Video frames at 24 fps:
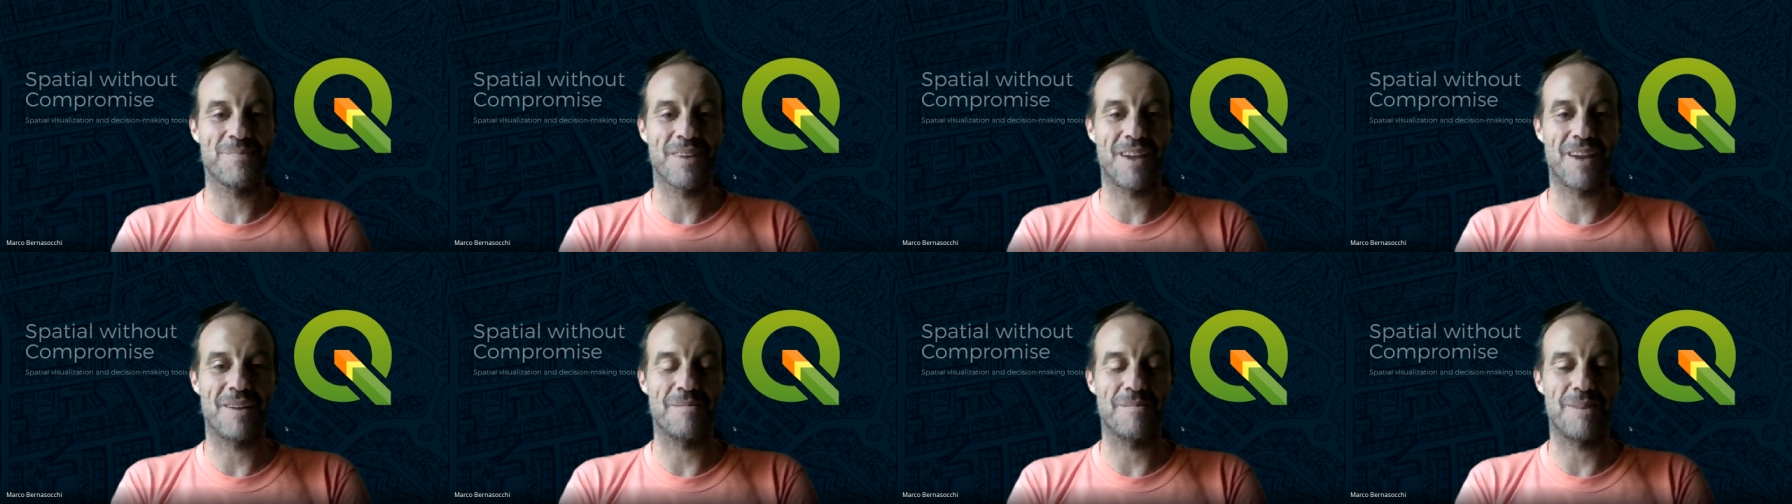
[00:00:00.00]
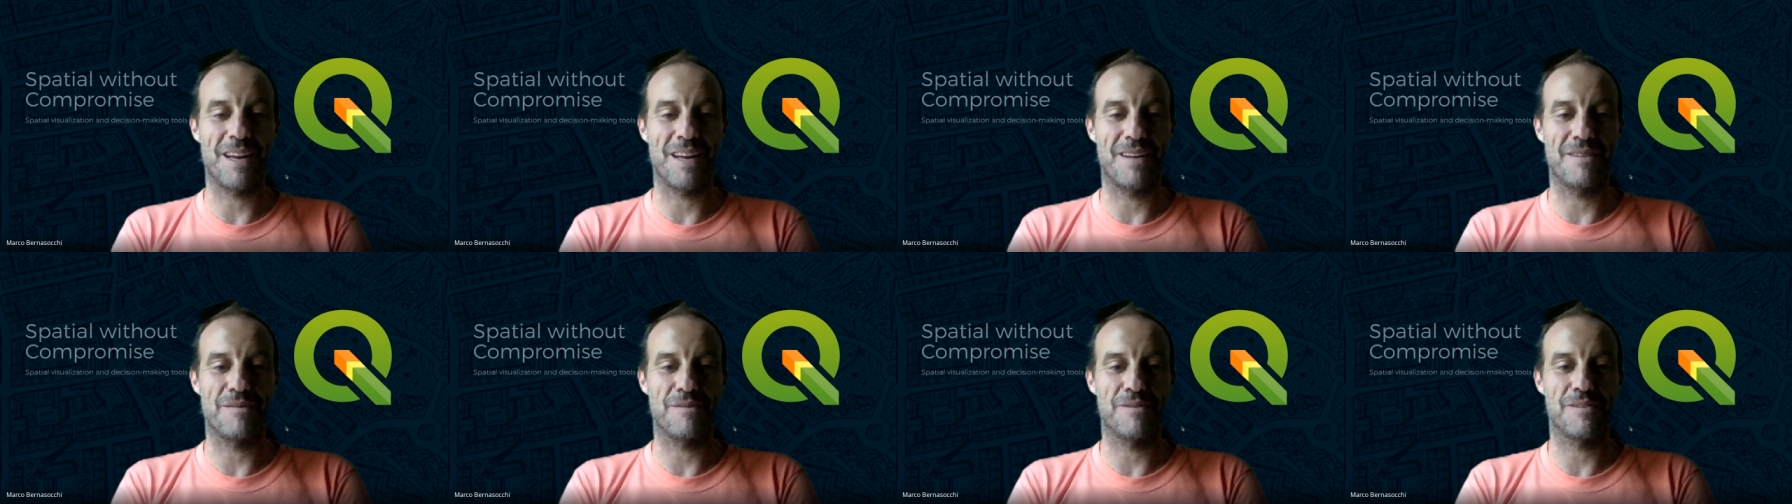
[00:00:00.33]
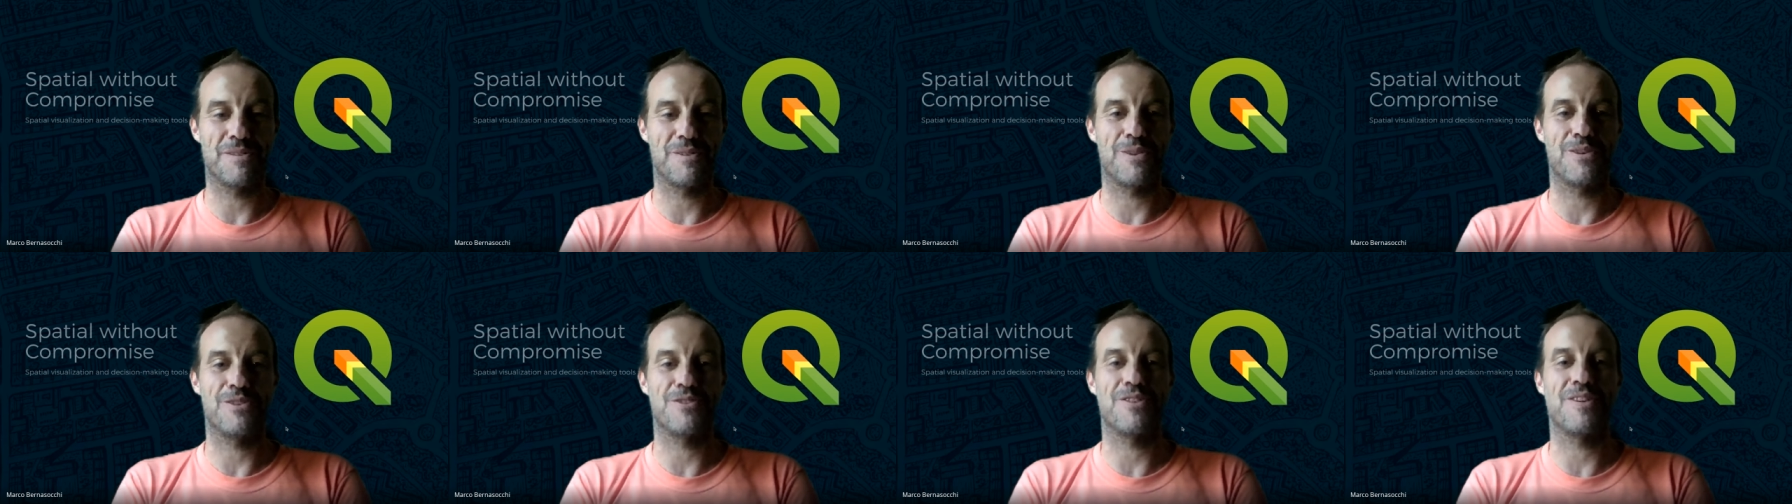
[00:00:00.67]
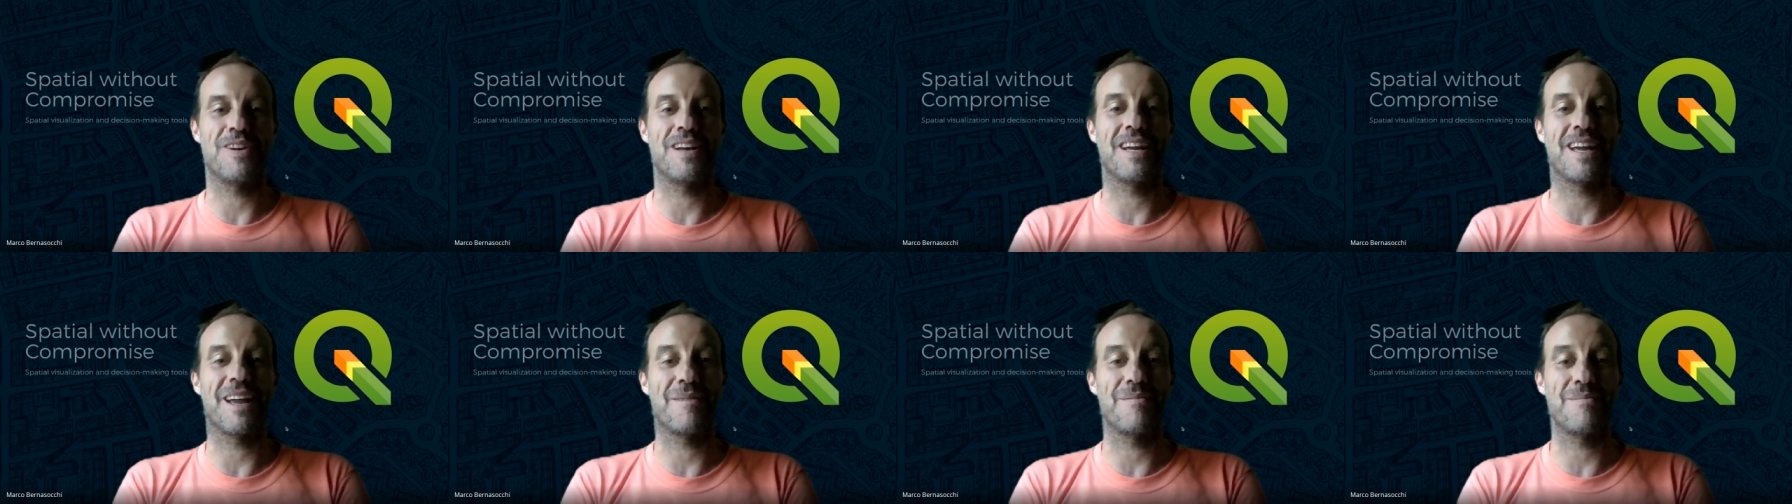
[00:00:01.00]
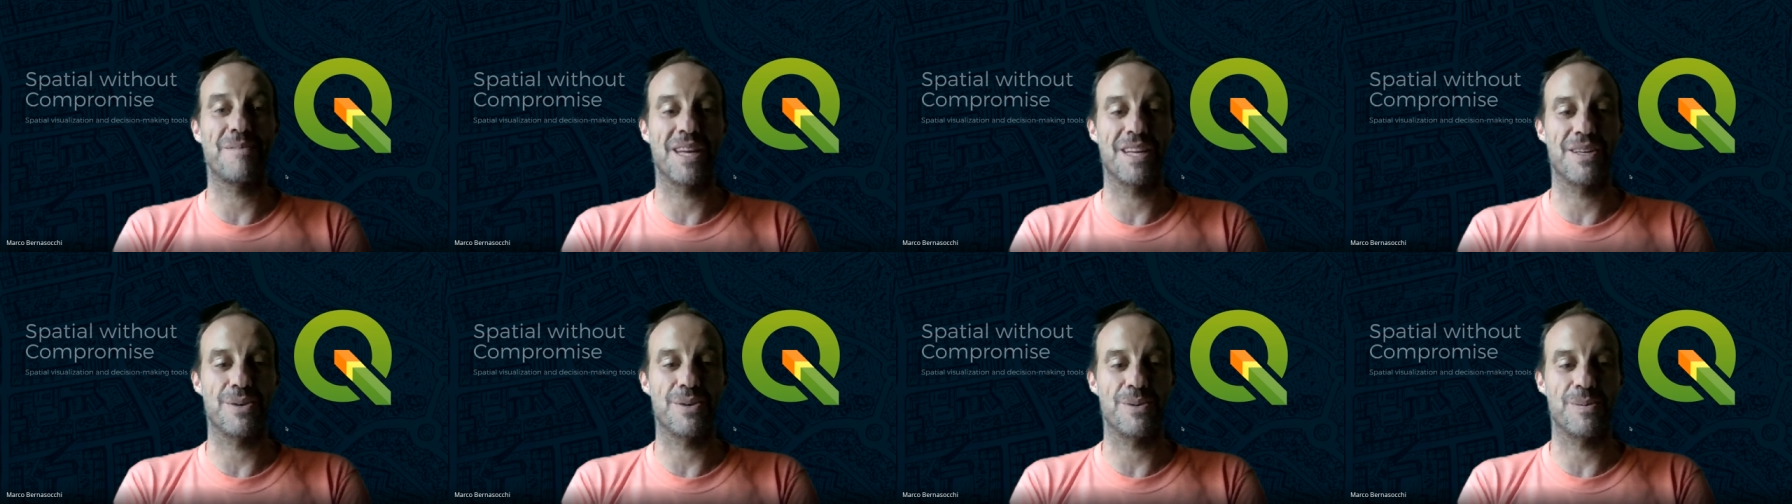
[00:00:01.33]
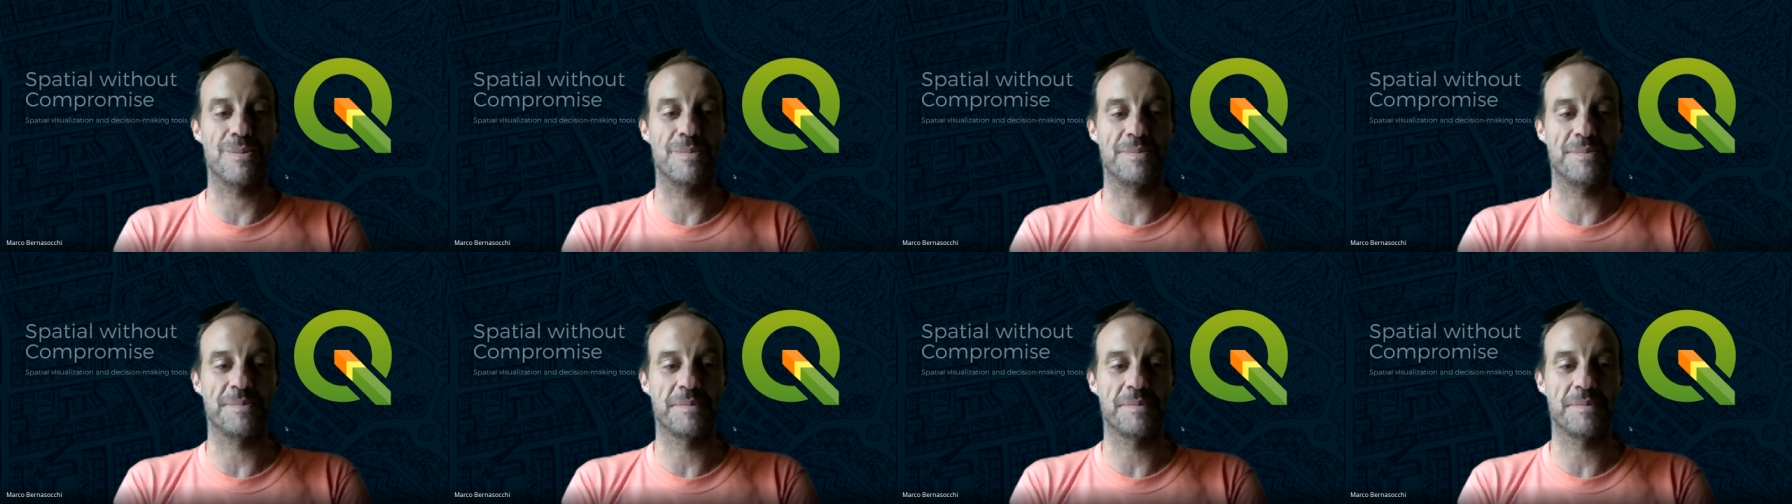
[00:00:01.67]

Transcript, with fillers: unplanned surgery kept me at home.